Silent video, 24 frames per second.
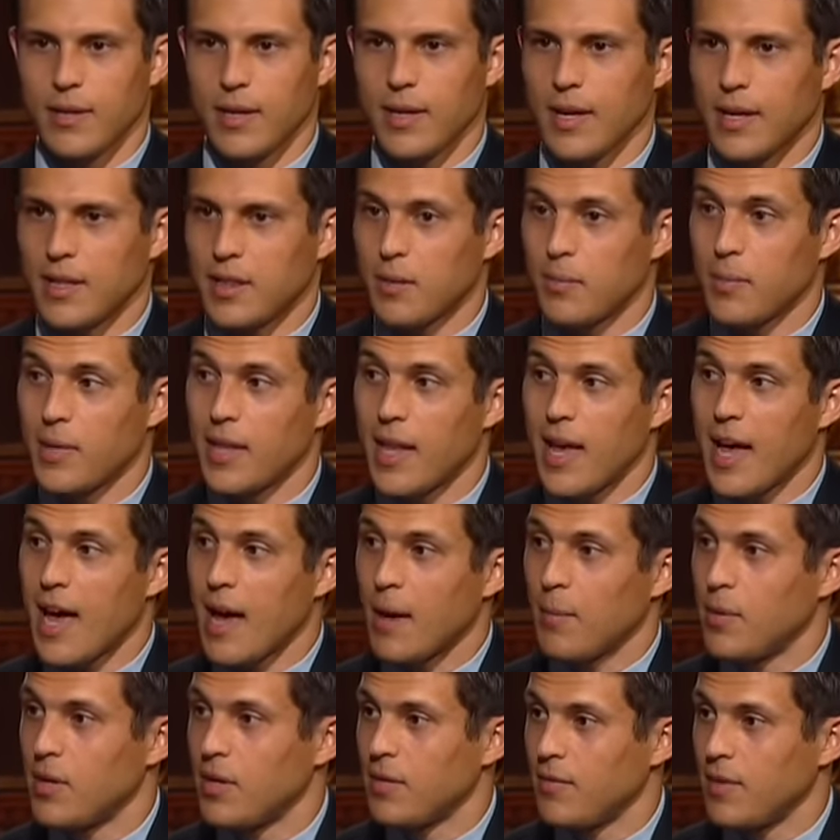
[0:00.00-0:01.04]
get them in the
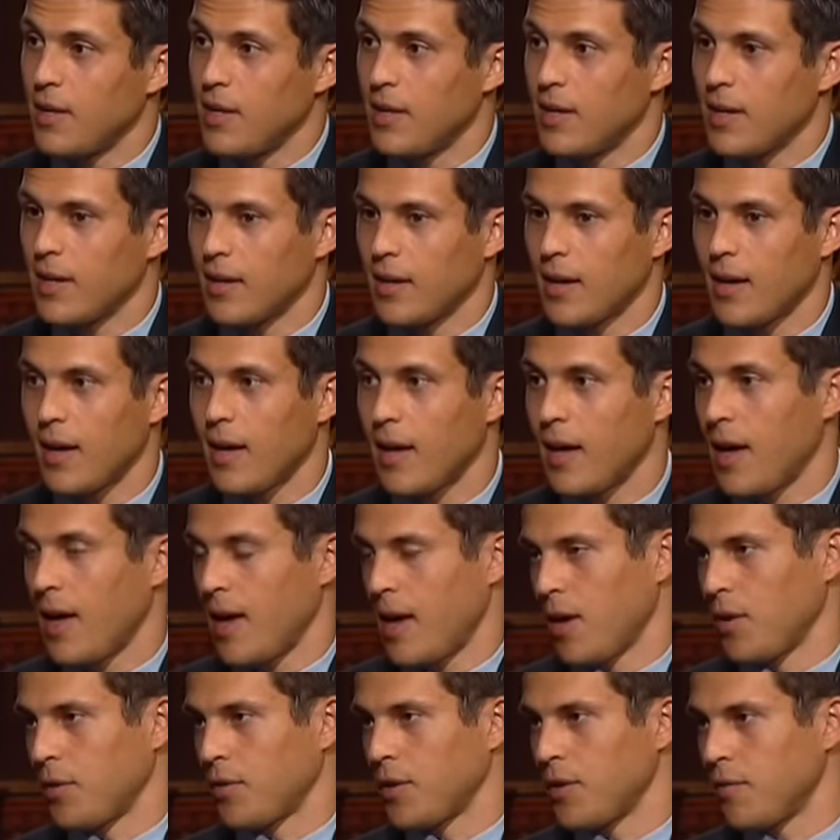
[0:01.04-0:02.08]
habit of eating
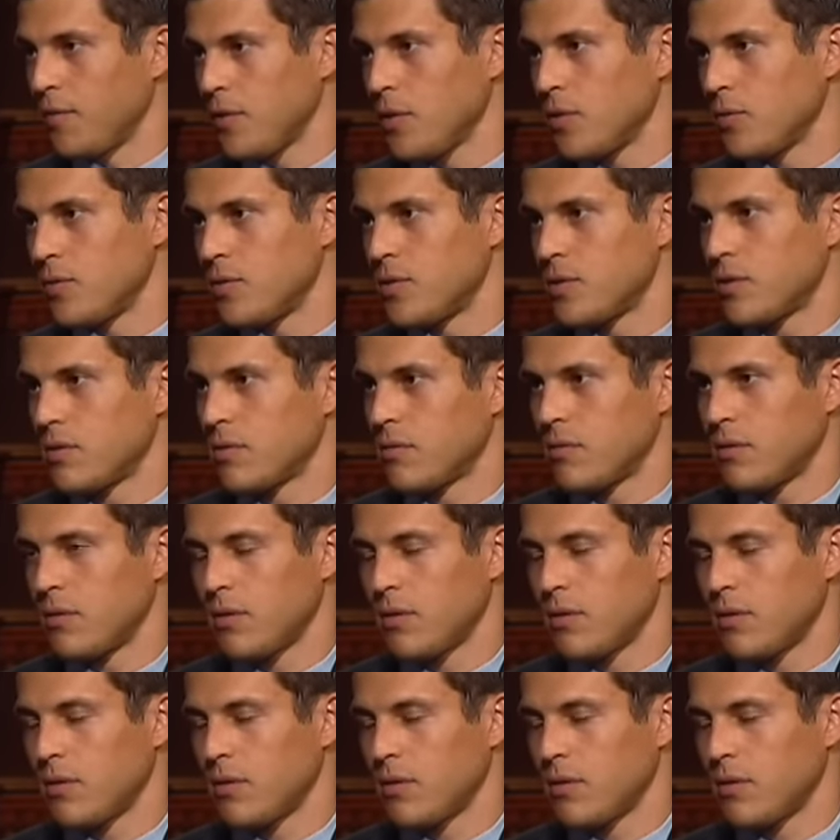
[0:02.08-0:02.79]
healthy foods,